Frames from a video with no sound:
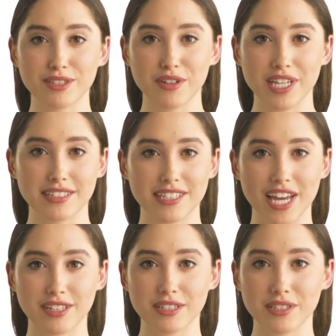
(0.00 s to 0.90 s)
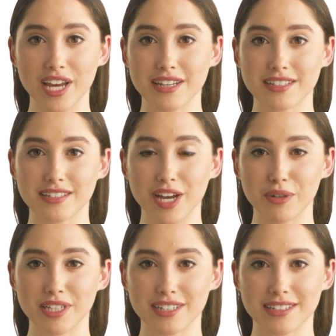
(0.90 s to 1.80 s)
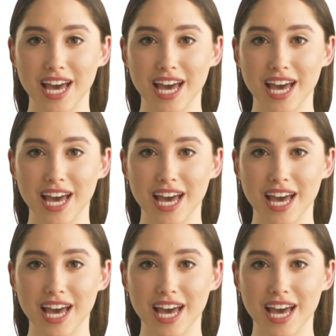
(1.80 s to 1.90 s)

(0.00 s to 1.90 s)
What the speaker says: For international license holders,